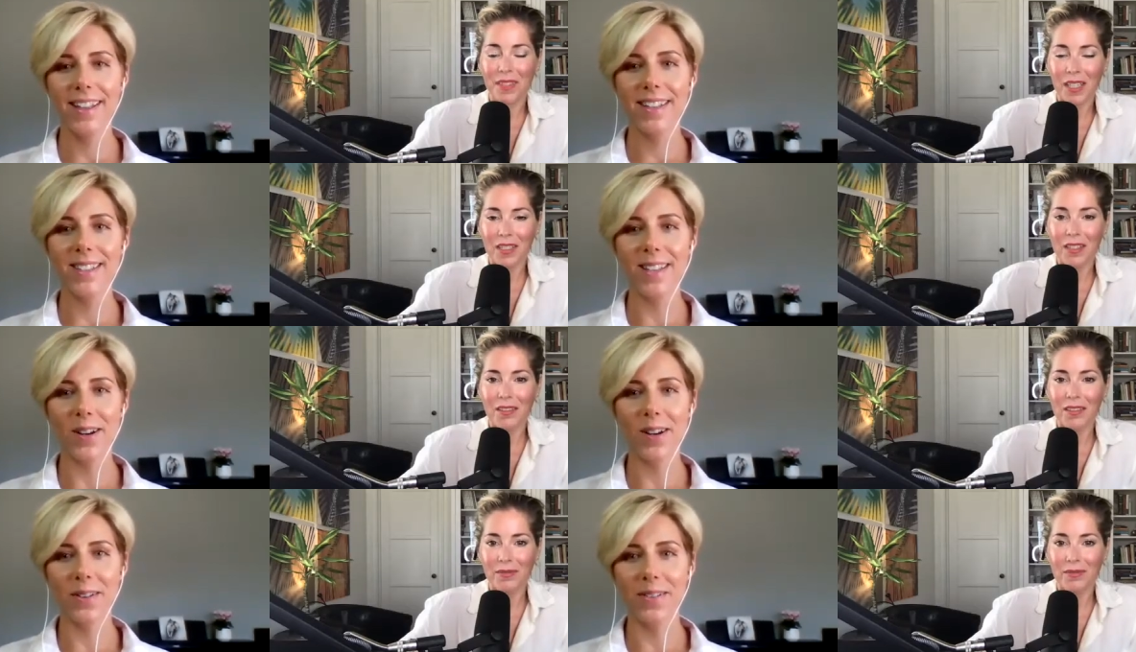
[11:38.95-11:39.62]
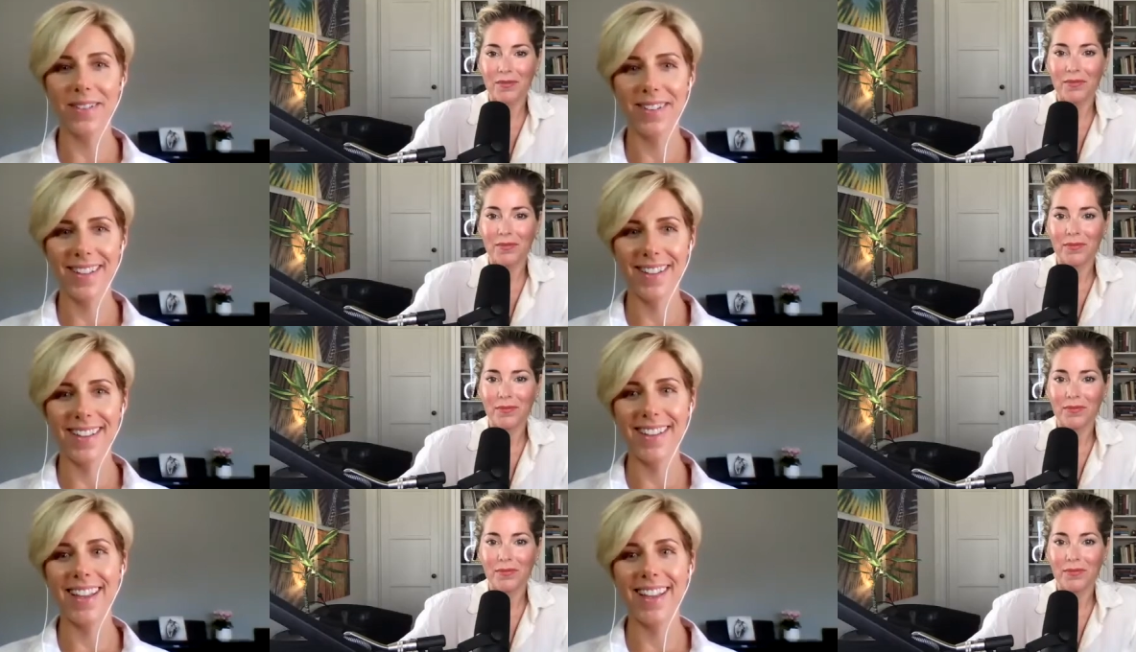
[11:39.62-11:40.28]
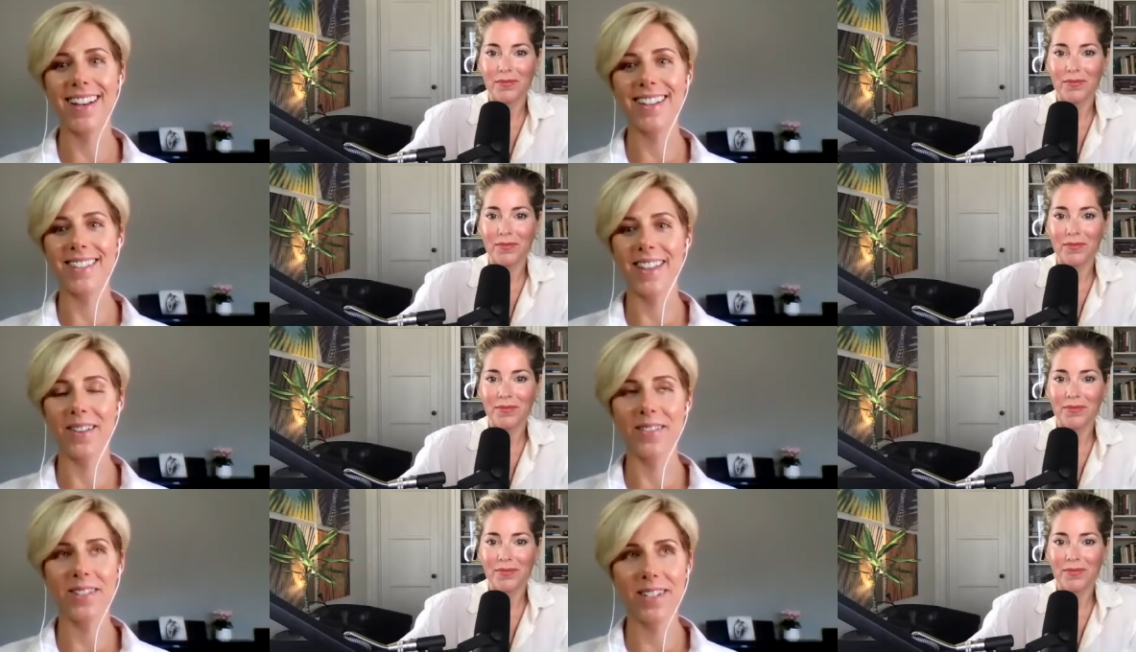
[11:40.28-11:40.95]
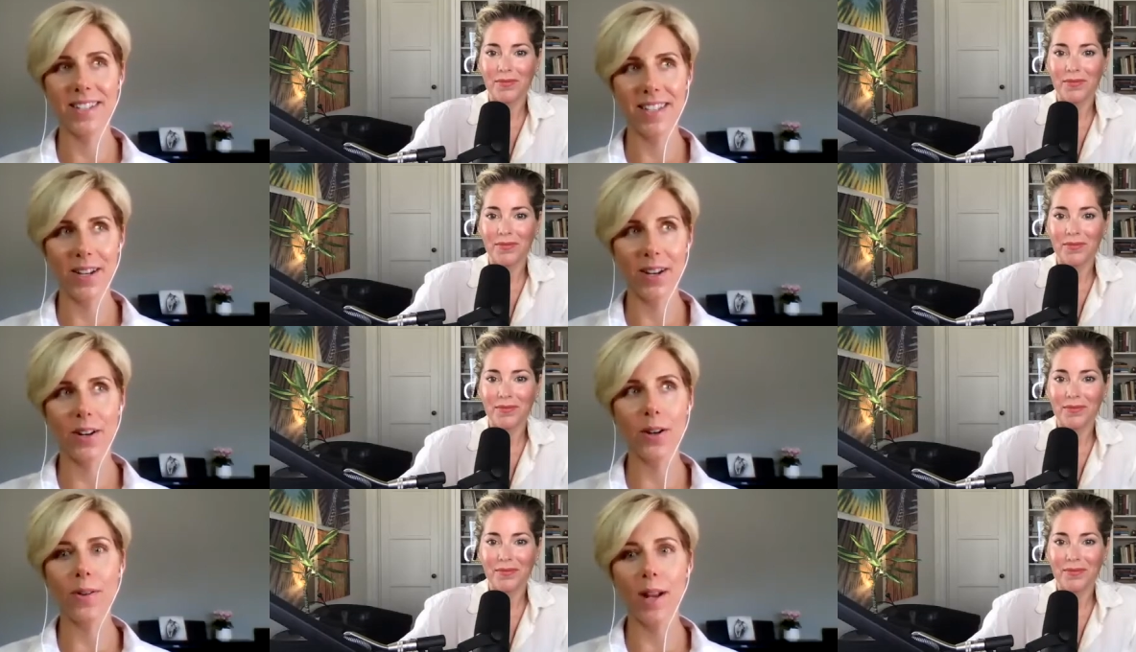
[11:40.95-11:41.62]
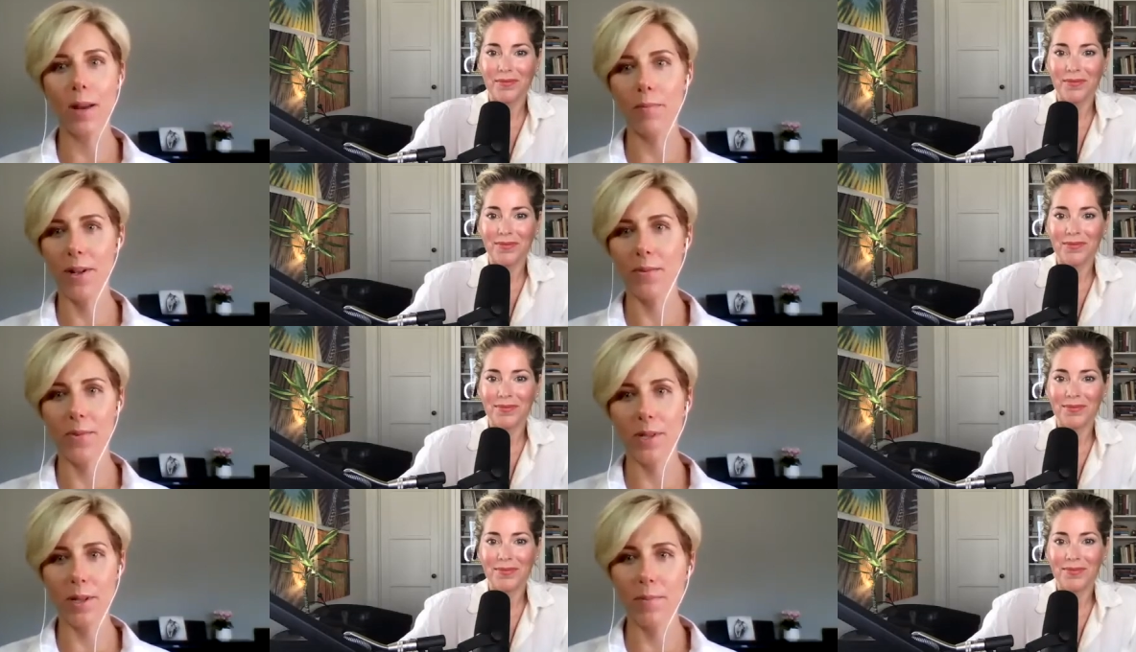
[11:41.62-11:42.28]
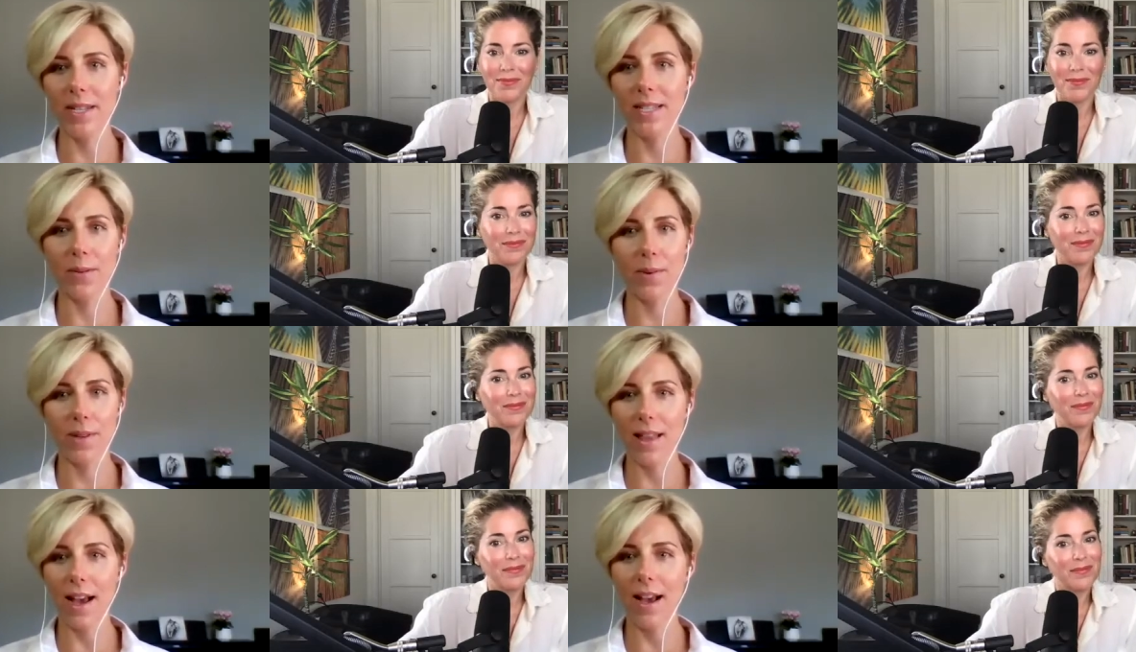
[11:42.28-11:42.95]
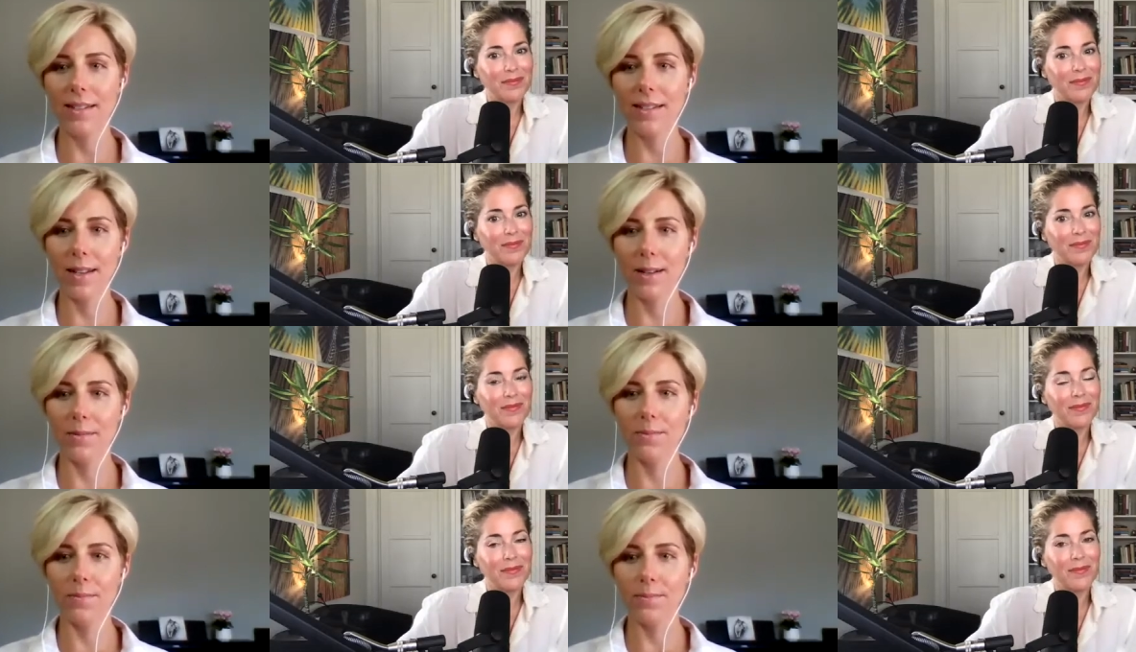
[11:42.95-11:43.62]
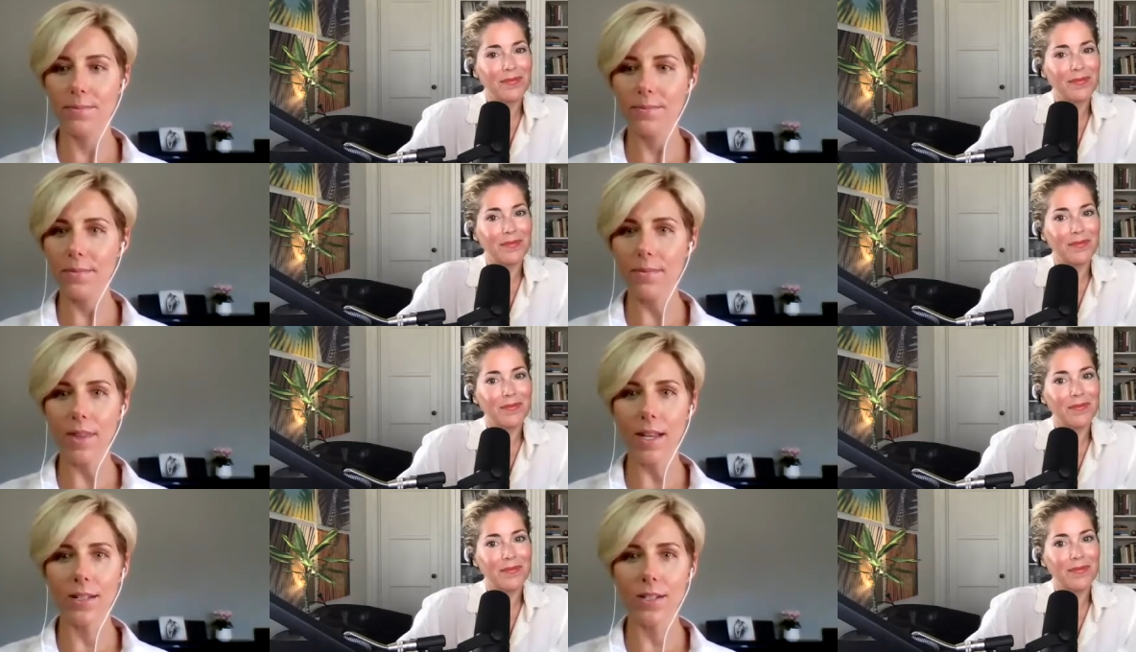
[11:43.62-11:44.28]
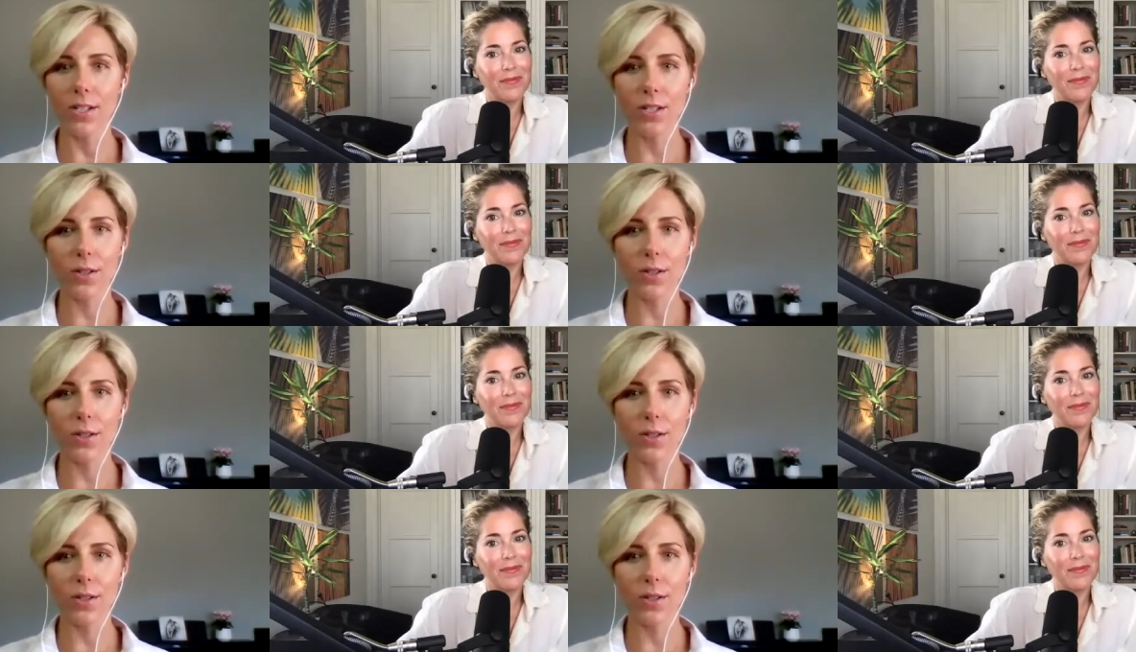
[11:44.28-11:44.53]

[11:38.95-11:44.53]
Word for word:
Speaker 1: Excellent. So yeah, so that was just a year ago, and I've been really busy with that and just